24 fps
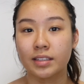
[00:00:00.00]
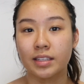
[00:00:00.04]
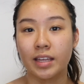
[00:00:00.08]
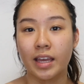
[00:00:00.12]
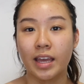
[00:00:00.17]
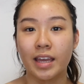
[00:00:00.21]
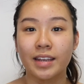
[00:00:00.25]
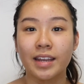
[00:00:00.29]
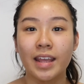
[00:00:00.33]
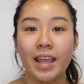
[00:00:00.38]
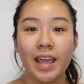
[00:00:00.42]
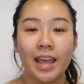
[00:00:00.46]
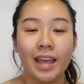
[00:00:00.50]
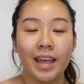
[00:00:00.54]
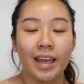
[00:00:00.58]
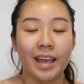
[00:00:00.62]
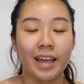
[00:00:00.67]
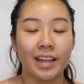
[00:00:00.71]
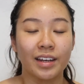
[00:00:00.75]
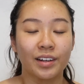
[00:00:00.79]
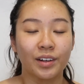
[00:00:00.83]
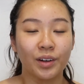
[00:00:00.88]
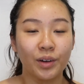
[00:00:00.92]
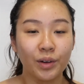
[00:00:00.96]
tan
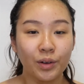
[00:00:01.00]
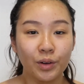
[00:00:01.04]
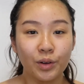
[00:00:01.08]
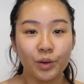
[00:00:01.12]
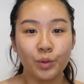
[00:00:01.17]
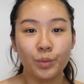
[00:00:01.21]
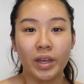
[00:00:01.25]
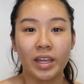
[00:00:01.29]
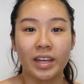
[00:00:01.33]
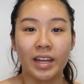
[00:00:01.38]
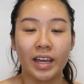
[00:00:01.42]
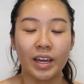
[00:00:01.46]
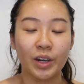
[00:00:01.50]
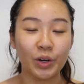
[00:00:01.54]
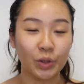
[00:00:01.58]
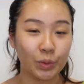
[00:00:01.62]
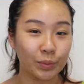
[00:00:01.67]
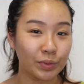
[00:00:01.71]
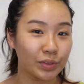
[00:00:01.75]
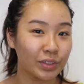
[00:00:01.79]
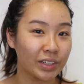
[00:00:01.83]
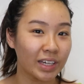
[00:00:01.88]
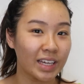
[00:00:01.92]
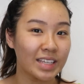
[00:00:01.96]
at home, and I
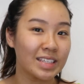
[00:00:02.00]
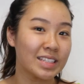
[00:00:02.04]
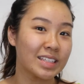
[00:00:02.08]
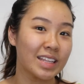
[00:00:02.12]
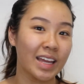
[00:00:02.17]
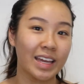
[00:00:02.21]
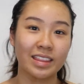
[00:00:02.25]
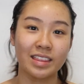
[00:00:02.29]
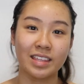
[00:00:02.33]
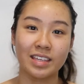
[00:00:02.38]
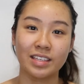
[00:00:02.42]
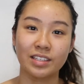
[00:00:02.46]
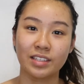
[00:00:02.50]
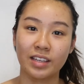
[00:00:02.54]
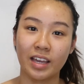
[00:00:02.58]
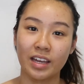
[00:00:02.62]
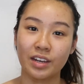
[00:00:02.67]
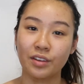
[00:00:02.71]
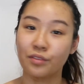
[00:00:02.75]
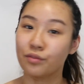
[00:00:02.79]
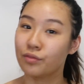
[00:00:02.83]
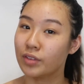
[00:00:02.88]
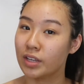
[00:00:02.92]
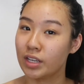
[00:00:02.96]
hope you guys like this
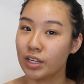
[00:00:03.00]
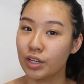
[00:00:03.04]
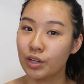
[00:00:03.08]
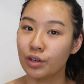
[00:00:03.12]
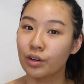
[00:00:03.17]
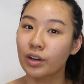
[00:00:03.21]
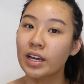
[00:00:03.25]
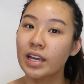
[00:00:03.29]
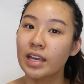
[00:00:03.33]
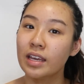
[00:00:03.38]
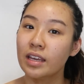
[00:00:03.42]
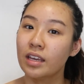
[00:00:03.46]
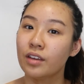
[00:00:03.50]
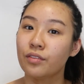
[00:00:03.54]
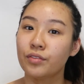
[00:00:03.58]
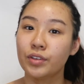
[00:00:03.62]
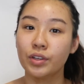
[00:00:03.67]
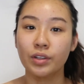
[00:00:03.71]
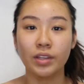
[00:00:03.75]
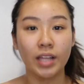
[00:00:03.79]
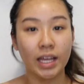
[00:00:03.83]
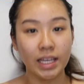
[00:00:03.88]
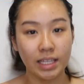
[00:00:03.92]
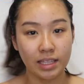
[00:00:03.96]
kind of video. If
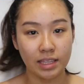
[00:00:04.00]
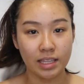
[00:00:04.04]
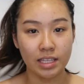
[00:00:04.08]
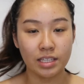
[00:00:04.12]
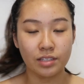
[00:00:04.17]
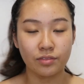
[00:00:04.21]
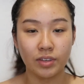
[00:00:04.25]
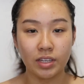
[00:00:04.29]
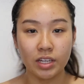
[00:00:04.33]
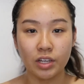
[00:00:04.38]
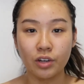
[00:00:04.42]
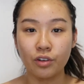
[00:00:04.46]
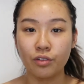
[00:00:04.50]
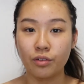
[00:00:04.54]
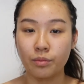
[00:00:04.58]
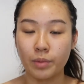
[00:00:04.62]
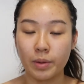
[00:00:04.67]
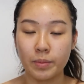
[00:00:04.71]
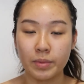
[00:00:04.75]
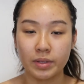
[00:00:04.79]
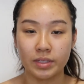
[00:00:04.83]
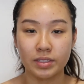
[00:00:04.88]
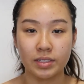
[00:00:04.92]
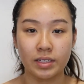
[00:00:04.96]
you like this video,
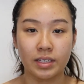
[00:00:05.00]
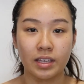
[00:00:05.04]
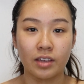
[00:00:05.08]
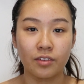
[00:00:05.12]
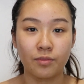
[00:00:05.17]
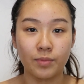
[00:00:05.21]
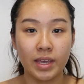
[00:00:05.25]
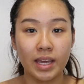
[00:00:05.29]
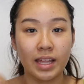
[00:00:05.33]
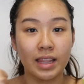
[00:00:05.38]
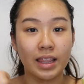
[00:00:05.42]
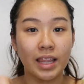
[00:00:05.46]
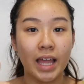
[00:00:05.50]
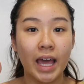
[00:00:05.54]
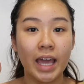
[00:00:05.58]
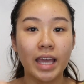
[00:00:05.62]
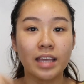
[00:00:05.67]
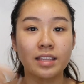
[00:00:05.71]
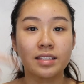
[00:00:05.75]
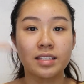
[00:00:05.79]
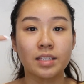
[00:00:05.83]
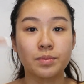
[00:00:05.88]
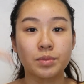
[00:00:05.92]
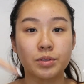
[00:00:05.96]
remember to give me a
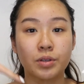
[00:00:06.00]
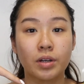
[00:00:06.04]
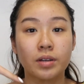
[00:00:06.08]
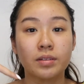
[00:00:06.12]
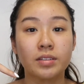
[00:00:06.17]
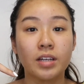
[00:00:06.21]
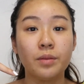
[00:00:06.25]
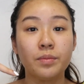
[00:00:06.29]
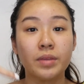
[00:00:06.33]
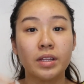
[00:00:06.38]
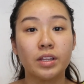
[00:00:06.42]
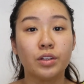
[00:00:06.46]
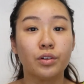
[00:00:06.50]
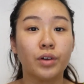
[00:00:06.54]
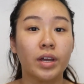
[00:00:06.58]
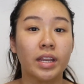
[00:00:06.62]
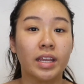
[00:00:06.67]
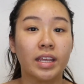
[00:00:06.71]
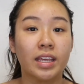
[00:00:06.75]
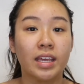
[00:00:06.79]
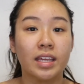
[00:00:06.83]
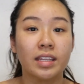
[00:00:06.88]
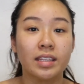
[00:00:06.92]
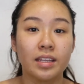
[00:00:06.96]
like, subscribe down below, and
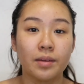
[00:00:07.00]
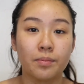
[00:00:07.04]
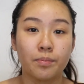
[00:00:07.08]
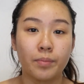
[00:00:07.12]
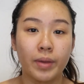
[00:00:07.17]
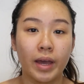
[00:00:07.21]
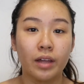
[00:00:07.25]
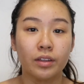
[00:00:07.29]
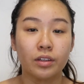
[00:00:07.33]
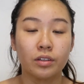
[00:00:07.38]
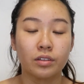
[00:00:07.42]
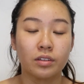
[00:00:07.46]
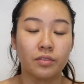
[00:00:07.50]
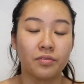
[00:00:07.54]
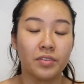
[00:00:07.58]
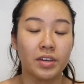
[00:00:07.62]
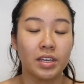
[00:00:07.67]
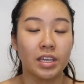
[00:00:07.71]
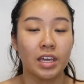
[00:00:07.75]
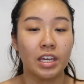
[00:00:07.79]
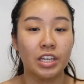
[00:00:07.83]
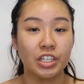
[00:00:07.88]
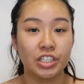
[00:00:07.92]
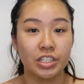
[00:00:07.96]
hit the bell
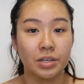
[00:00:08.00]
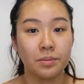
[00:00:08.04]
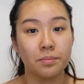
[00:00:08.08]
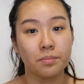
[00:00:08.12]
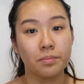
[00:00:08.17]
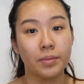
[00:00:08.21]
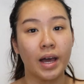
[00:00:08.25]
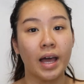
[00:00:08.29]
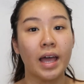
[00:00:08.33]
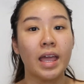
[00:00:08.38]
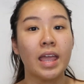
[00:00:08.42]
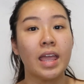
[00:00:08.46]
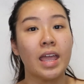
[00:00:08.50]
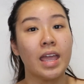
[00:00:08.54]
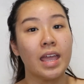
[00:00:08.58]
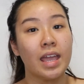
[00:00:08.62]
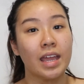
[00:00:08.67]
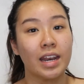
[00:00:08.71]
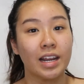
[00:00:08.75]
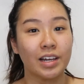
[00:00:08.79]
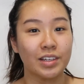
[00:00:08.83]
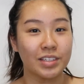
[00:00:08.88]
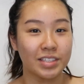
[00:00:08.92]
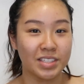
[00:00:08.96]
notification bar.
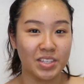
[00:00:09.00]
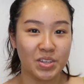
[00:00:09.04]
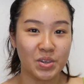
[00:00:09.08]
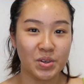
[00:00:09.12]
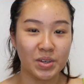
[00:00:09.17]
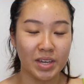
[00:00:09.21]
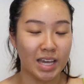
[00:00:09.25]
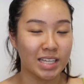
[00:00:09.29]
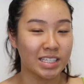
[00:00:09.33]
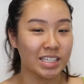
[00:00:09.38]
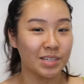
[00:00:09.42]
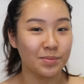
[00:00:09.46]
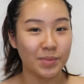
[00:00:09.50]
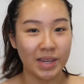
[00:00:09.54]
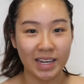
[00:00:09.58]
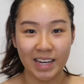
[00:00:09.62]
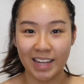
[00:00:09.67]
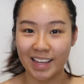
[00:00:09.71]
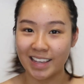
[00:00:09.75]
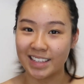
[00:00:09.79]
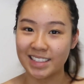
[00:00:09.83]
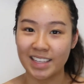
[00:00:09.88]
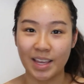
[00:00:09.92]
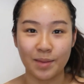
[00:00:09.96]
And I'll see you guys in my
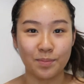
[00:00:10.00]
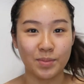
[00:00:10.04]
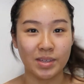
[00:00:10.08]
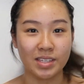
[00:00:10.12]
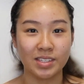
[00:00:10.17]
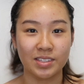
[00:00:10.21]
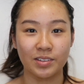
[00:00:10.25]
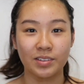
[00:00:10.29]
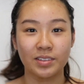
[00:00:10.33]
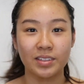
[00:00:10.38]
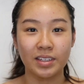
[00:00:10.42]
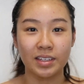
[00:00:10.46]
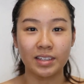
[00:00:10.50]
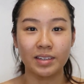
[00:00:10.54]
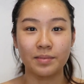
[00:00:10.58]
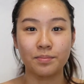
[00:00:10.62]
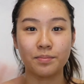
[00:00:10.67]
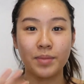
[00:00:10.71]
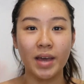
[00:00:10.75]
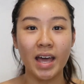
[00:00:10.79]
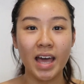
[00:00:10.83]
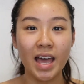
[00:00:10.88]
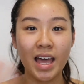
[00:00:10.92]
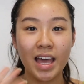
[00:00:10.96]
next episode.
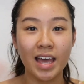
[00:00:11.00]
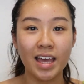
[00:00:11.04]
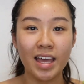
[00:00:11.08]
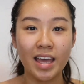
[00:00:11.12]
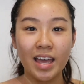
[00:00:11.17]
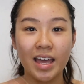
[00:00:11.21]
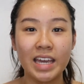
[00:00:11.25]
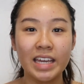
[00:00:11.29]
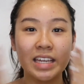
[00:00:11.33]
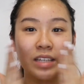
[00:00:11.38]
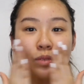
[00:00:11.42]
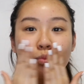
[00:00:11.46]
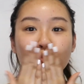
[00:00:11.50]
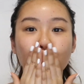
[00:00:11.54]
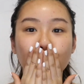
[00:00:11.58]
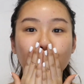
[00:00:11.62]
Bye!